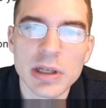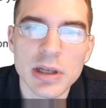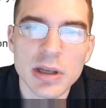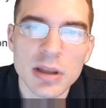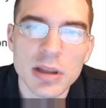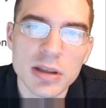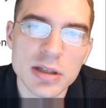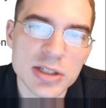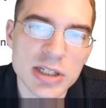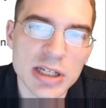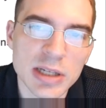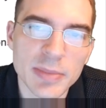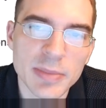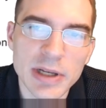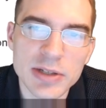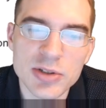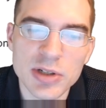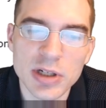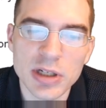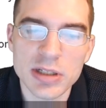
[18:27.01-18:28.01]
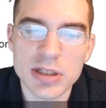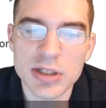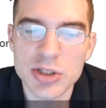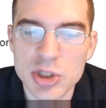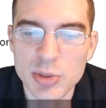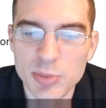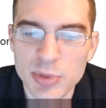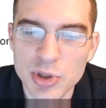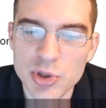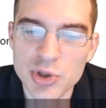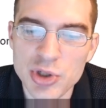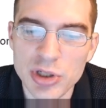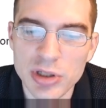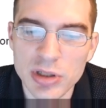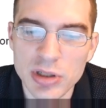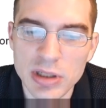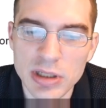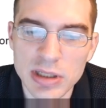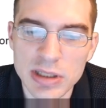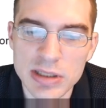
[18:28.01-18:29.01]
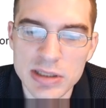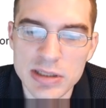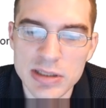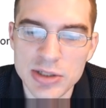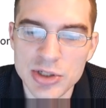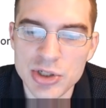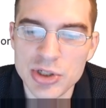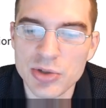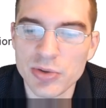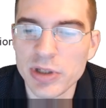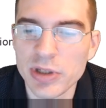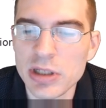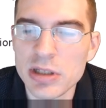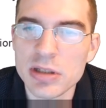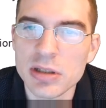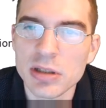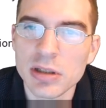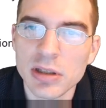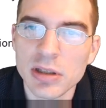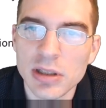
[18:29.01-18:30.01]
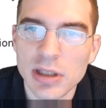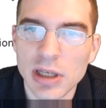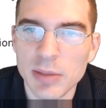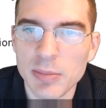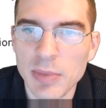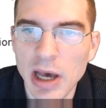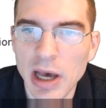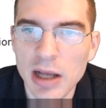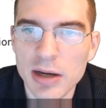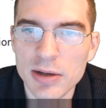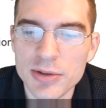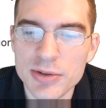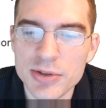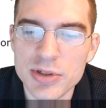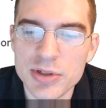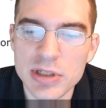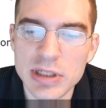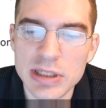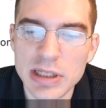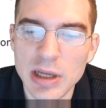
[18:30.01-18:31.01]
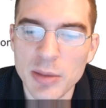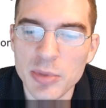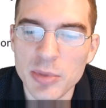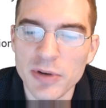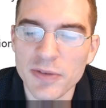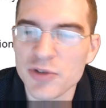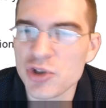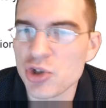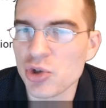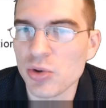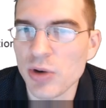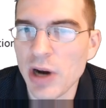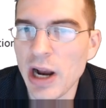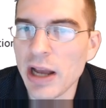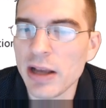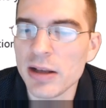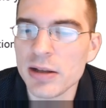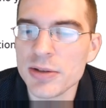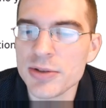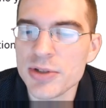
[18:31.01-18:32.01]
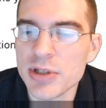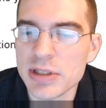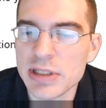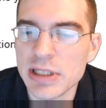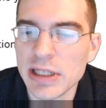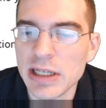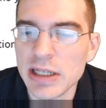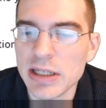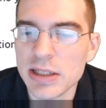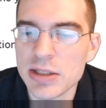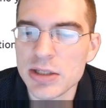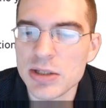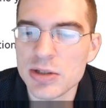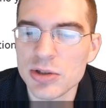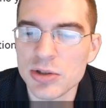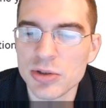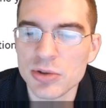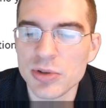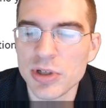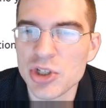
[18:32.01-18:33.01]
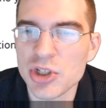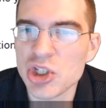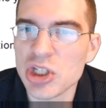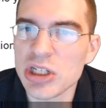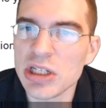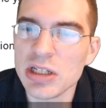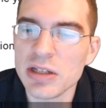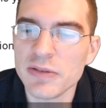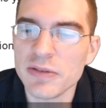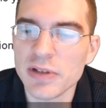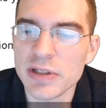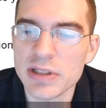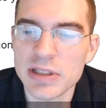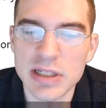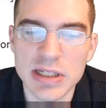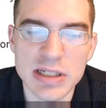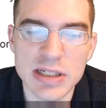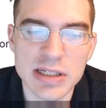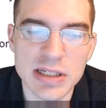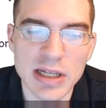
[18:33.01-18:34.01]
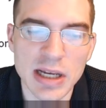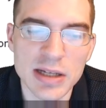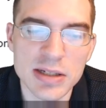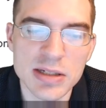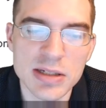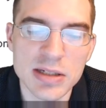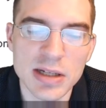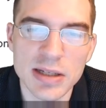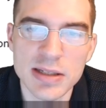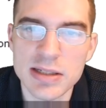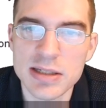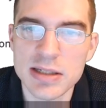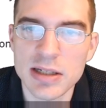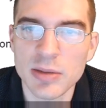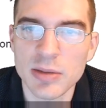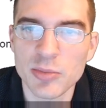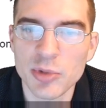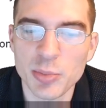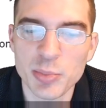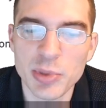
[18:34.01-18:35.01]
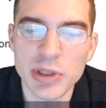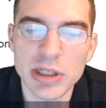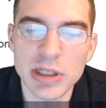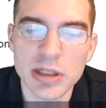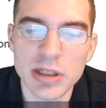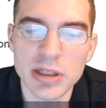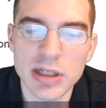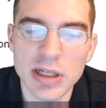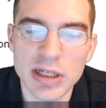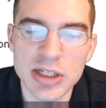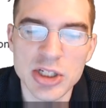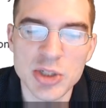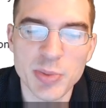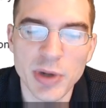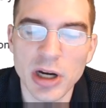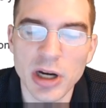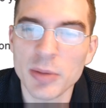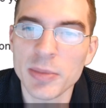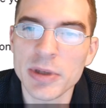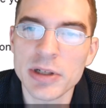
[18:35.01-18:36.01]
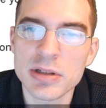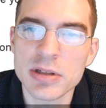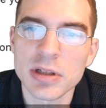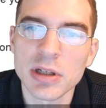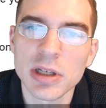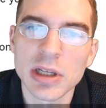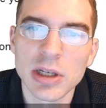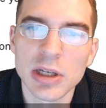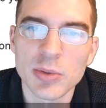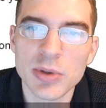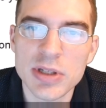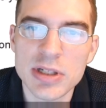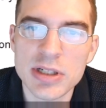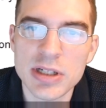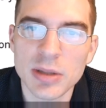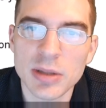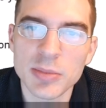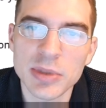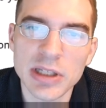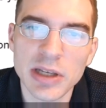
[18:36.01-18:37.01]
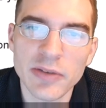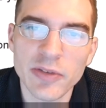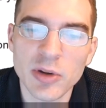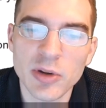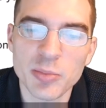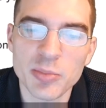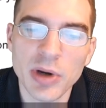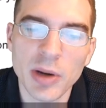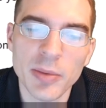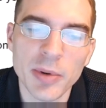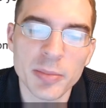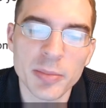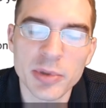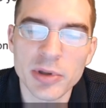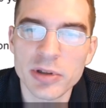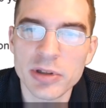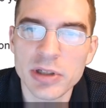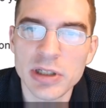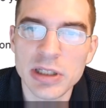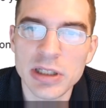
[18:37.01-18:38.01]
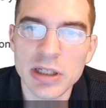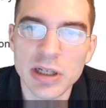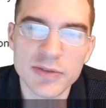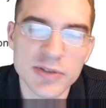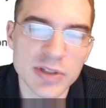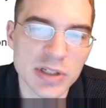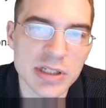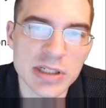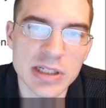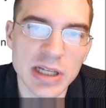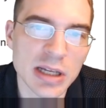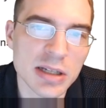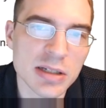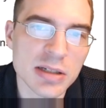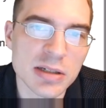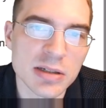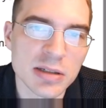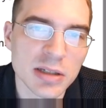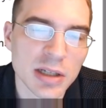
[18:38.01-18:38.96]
The geometric distribution is discrete and models the number of trials it takes to achieve a success on some repeated experiment with some given probability of success.